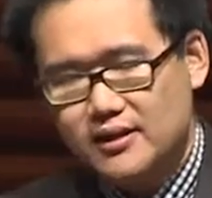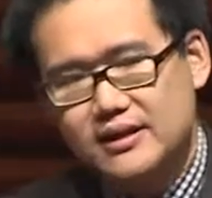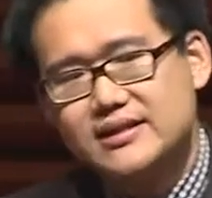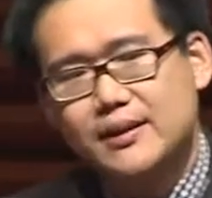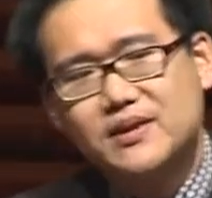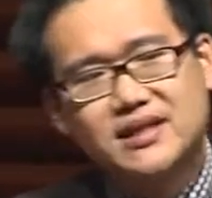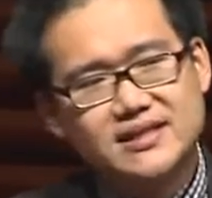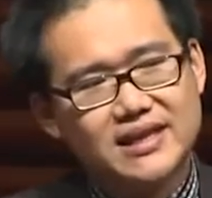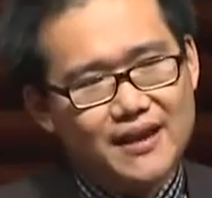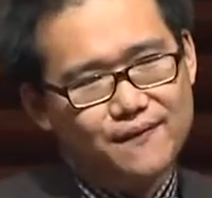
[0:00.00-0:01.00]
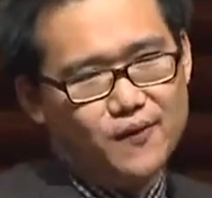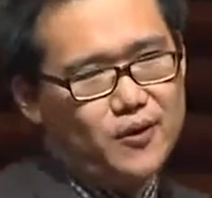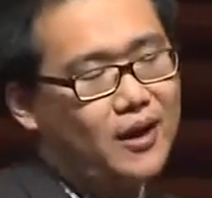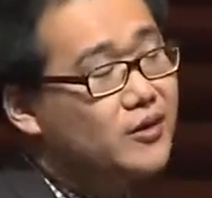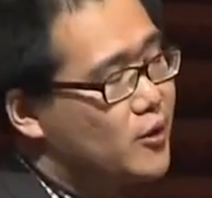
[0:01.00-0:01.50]
Now, Tim is a
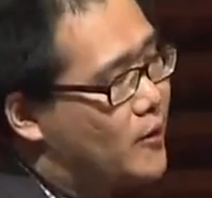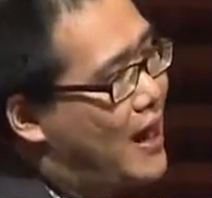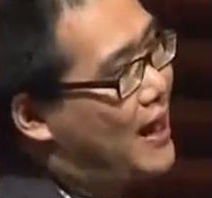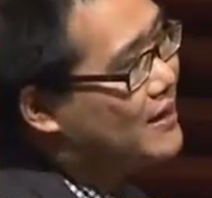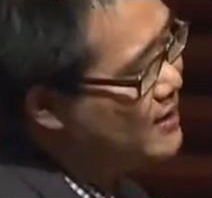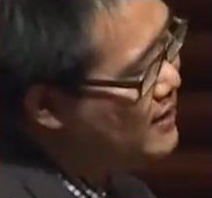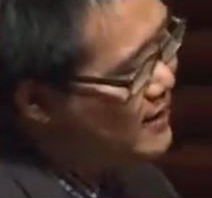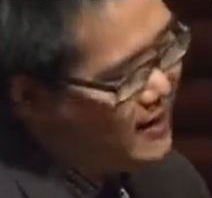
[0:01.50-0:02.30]
Stanford undergrad,